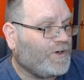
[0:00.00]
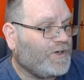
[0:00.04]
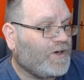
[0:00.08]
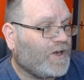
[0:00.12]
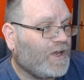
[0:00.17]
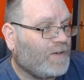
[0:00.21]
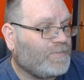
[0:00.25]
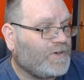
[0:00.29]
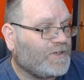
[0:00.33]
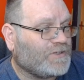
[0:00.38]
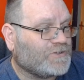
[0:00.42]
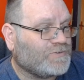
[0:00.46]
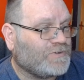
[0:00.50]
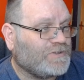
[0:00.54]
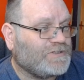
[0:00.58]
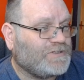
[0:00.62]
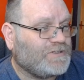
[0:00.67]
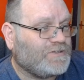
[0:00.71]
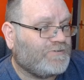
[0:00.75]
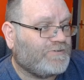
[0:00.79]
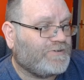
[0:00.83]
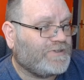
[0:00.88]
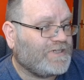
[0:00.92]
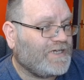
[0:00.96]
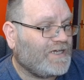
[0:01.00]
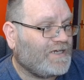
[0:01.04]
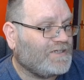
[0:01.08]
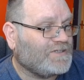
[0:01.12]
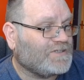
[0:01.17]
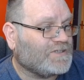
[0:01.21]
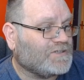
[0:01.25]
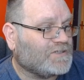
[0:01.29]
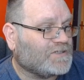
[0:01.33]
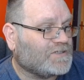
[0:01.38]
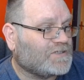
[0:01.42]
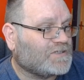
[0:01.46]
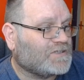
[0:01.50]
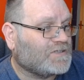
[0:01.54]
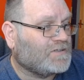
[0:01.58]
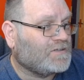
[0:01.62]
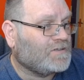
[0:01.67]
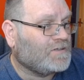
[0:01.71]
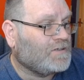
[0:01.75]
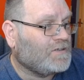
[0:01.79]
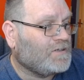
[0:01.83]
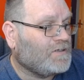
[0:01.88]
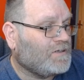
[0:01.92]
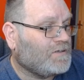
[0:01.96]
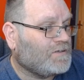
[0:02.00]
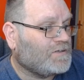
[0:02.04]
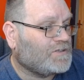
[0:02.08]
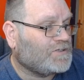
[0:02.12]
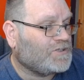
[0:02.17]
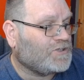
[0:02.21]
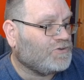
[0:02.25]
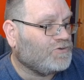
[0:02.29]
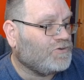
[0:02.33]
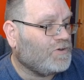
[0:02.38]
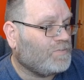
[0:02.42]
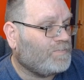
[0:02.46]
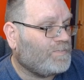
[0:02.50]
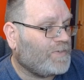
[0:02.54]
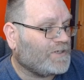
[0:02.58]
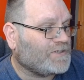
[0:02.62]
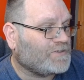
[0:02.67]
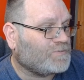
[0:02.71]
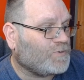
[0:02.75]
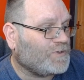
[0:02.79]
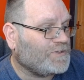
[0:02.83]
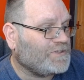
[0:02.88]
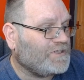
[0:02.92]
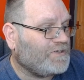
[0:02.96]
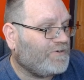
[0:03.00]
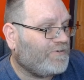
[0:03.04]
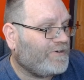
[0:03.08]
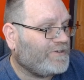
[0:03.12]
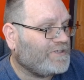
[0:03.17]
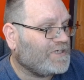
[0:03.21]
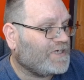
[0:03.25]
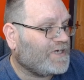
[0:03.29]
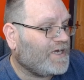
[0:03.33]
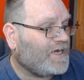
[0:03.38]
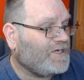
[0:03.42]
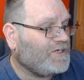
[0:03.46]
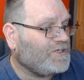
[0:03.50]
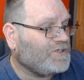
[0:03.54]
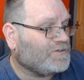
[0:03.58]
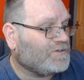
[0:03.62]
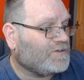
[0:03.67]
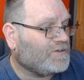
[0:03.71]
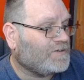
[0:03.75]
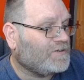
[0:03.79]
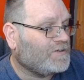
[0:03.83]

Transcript: you get plus one to your intelligence. Two, plus one to your education.